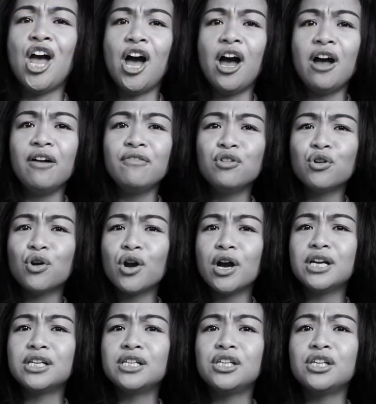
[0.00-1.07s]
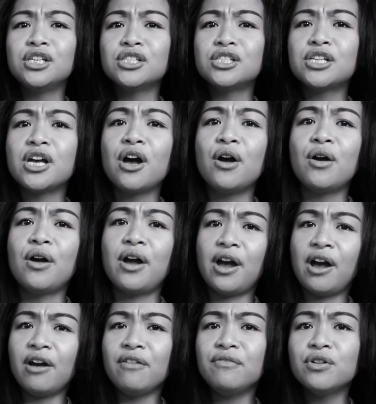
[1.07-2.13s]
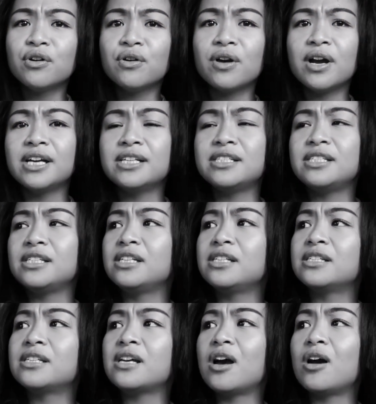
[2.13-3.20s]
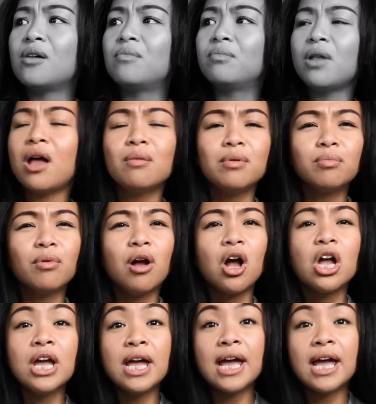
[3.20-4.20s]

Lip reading: have your IDs out, have your IDs out, blah, blah, blah.